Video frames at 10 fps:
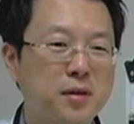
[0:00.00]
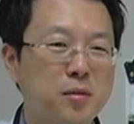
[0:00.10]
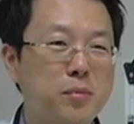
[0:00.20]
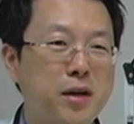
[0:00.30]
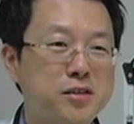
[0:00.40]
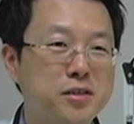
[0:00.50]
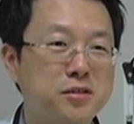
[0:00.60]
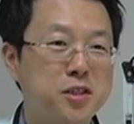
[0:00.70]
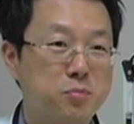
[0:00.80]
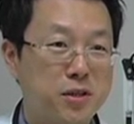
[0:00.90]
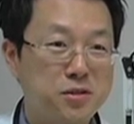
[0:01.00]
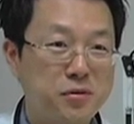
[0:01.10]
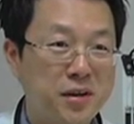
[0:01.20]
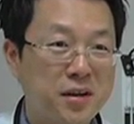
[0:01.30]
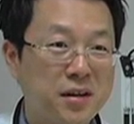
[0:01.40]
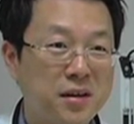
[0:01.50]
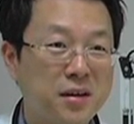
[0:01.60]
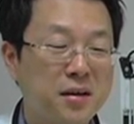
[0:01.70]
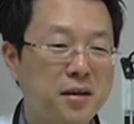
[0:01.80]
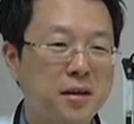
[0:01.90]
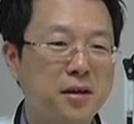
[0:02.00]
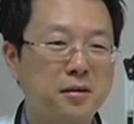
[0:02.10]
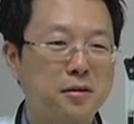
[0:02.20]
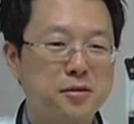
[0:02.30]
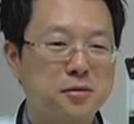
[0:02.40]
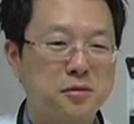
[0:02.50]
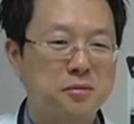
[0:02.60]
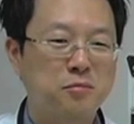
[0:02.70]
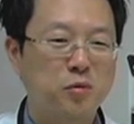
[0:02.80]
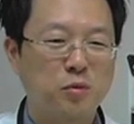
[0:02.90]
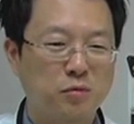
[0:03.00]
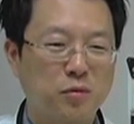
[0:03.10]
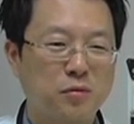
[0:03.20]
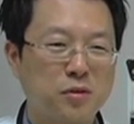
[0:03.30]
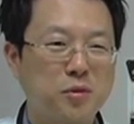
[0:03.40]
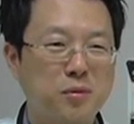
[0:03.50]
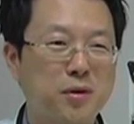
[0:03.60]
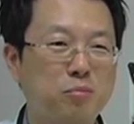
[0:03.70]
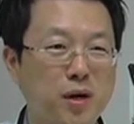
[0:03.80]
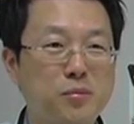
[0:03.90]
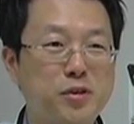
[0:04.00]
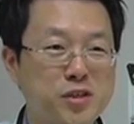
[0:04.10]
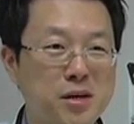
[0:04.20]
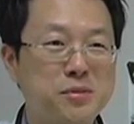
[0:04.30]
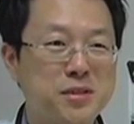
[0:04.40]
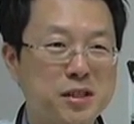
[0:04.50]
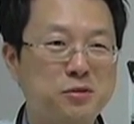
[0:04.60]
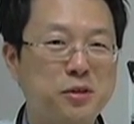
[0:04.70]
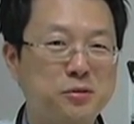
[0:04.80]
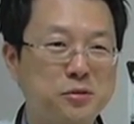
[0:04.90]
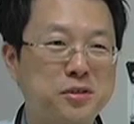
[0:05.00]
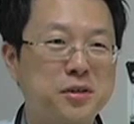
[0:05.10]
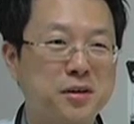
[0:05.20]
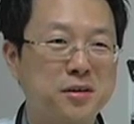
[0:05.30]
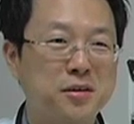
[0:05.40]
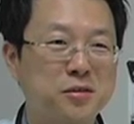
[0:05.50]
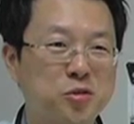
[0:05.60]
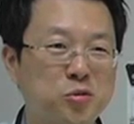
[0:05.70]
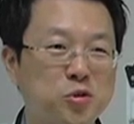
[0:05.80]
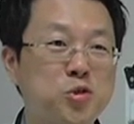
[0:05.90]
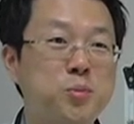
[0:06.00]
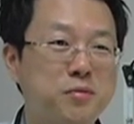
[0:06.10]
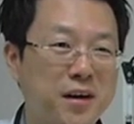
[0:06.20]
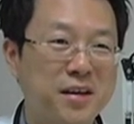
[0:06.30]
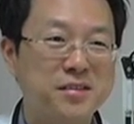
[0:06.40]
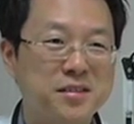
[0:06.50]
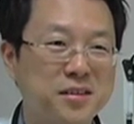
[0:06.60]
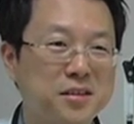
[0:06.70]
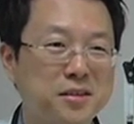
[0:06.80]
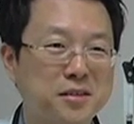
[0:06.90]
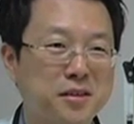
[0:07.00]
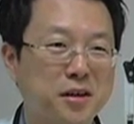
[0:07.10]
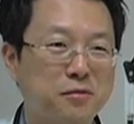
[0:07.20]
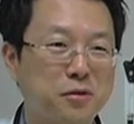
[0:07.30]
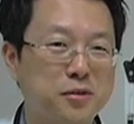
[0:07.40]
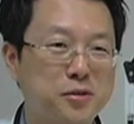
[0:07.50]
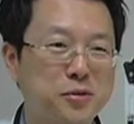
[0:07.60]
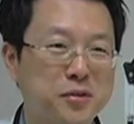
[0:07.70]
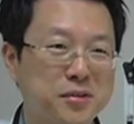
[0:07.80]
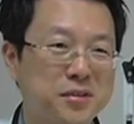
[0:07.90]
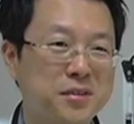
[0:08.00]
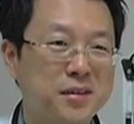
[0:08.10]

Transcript: managing dispensary, and also my primary job is actually to supervise in the clinic for students.